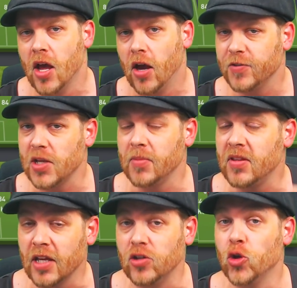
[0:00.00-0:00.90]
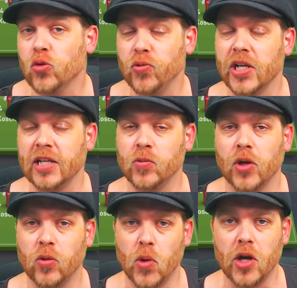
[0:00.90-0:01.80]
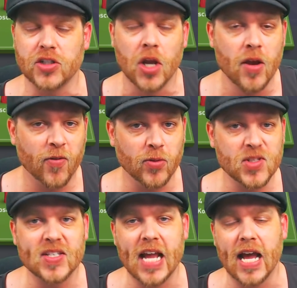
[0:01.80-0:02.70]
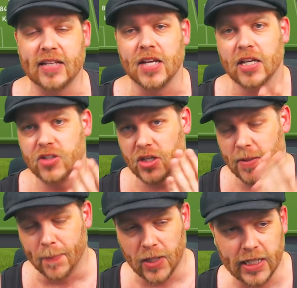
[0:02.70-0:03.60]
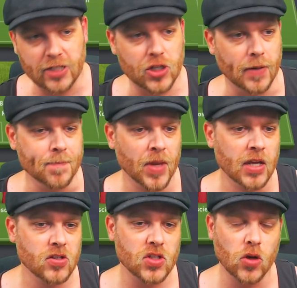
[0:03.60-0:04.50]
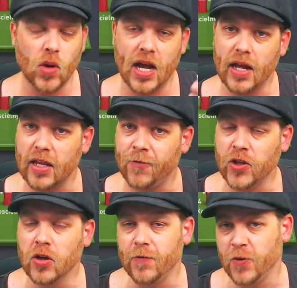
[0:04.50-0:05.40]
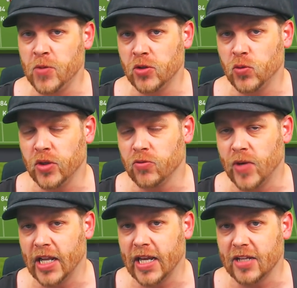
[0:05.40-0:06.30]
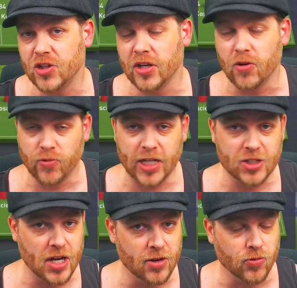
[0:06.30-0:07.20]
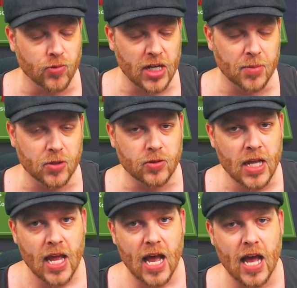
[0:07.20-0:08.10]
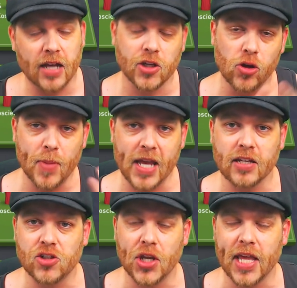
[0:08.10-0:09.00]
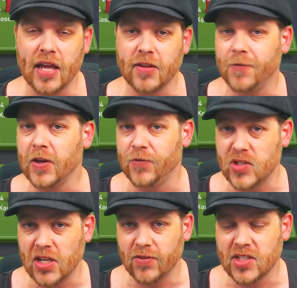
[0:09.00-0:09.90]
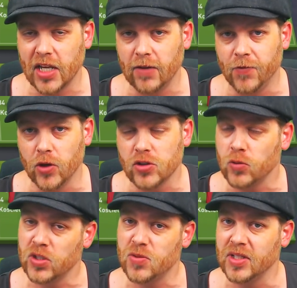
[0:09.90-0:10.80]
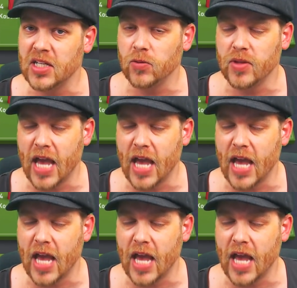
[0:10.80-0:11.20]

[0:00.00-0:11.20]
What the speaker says: of something that you really want to watch from start to completion. So if you're not familiar with the Relegation Regen Rebuild, go back and check out the FIFA 17 version, which we did with